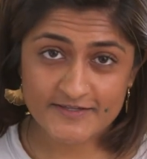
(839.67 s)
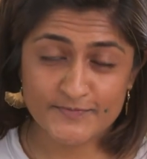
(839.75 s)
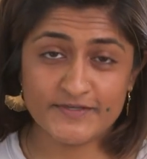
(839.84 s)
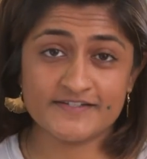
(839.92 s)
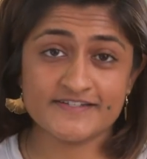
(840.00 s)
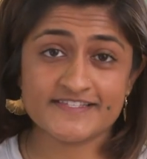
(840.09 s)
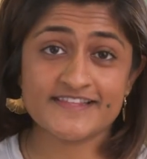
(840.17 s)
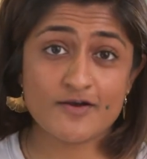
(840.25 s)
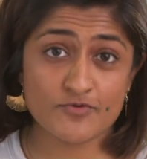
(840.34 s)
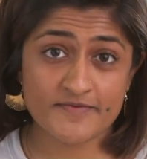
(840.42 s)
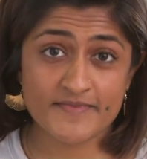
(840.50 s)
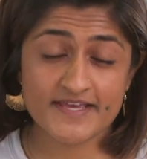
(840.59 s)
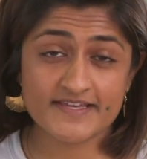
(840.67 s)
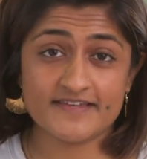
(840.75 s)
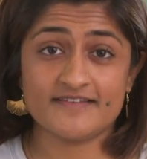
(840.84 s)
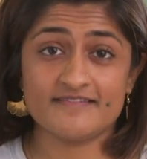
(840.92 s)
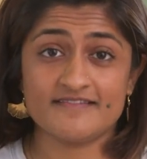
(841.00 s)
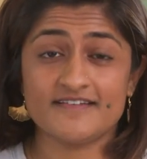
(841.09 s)
because that would make
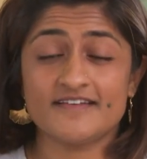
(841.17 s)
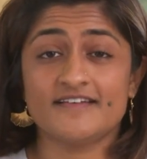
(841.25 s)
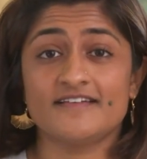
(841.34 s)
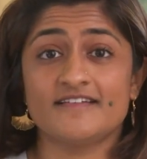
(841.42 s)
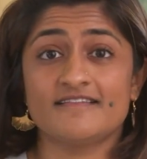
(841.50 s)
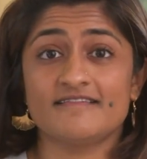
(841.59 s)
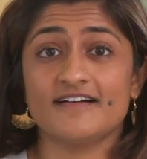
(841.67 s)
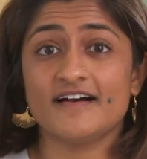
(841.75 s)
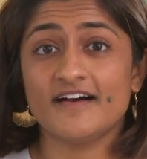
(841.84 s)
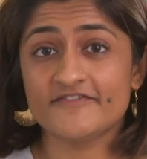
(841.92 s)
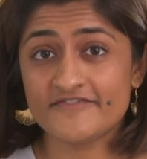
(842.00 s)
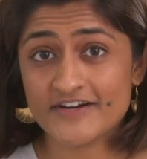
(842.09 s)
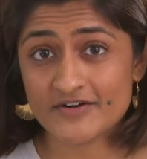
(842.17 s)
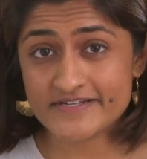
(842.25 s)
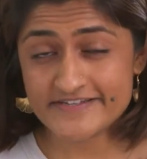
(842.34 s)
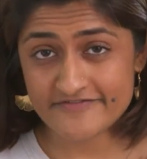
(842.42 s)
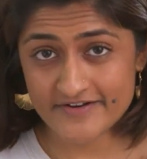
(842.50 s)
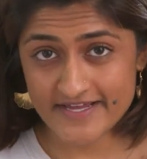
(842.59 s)
it a very
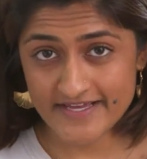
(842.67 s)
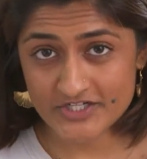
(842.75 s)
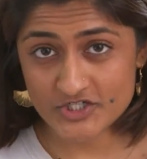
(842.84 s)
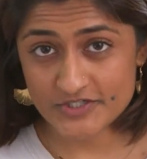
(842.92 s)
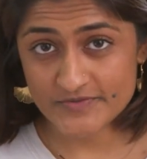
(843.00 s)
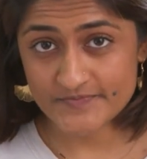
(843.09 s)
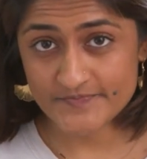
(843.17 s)
different edge.